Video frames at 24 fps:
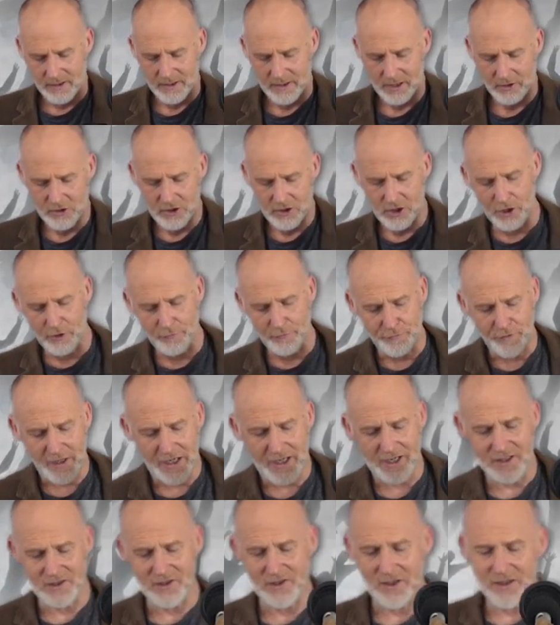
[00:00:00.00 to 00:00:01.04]
There are two
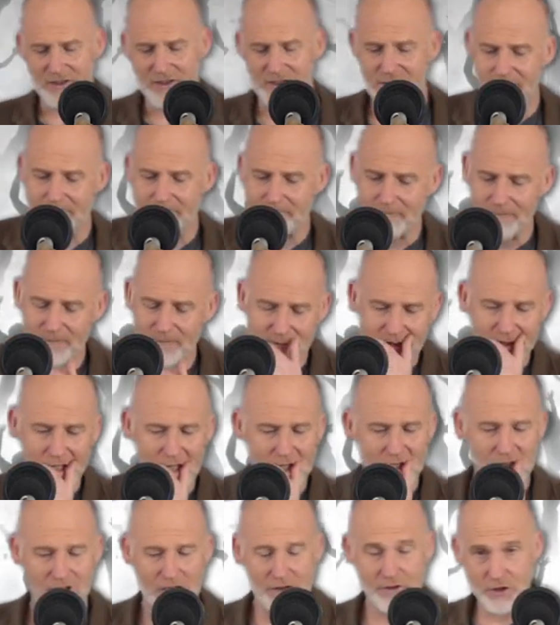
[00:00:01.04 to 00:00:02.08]
phases.
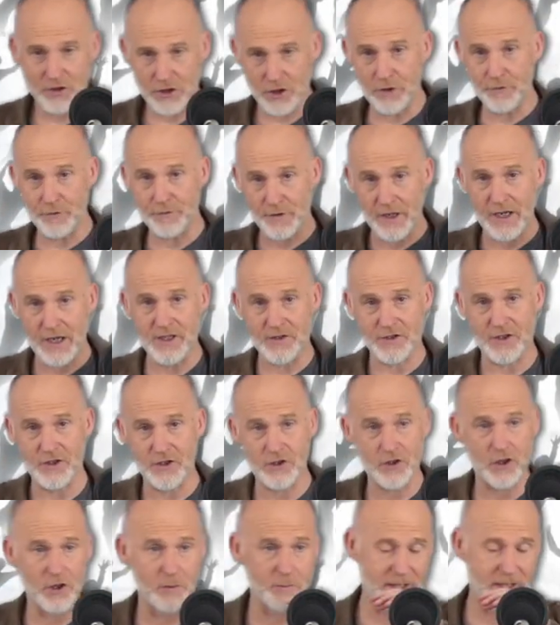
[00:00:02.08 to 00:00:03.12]
There are two
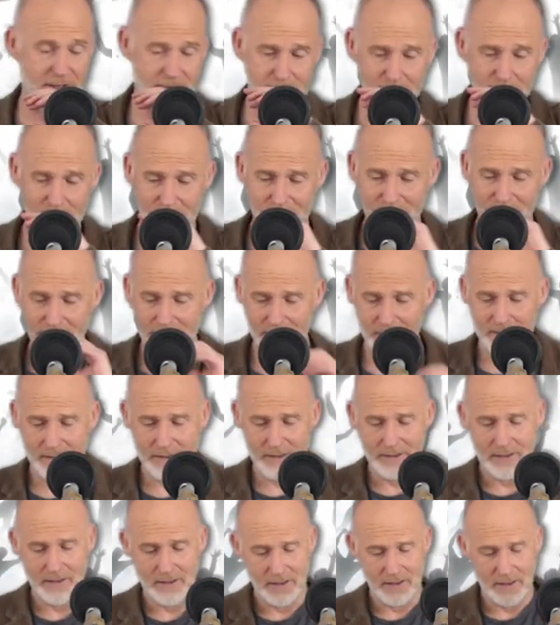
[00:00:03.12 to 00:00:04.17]
phases coming.
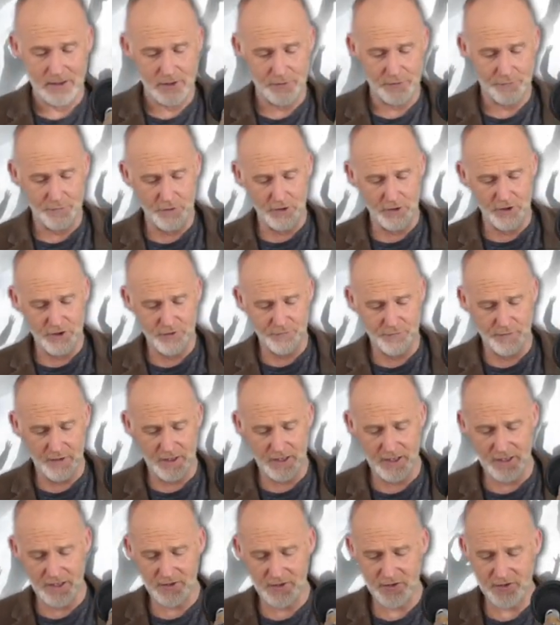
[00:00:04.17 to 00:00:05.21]
The first
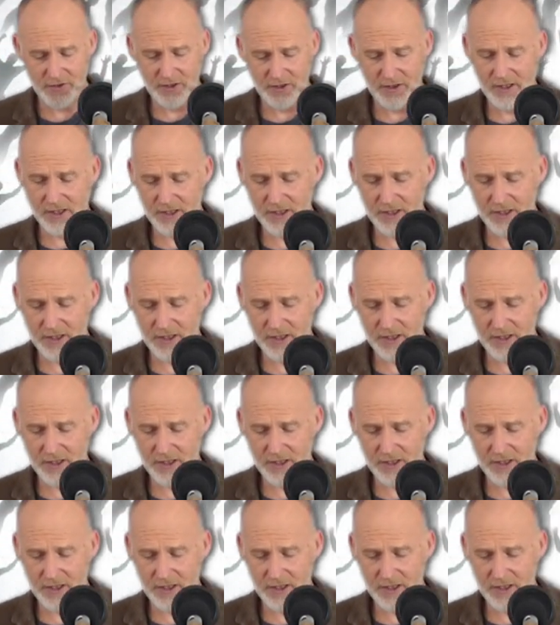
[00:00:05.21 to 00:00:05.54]
phase